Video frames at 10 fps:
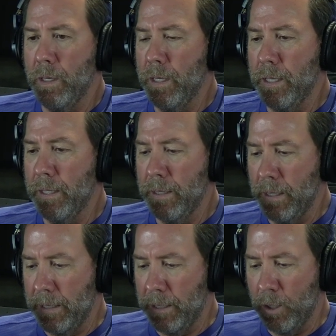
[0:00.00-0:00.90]

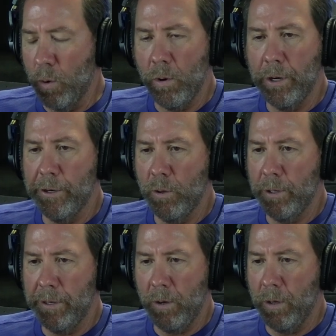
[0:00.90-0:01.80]
And I can go on and
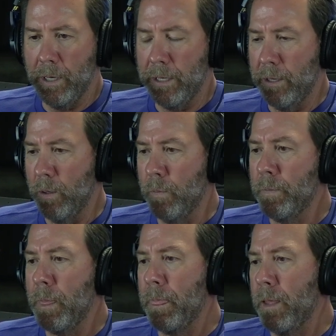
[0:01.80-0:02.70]
on and
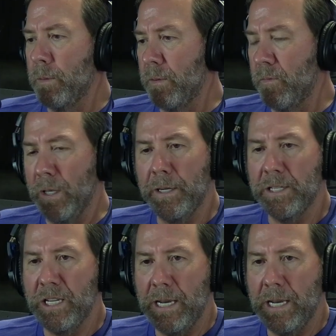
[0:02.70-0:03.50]
on, the village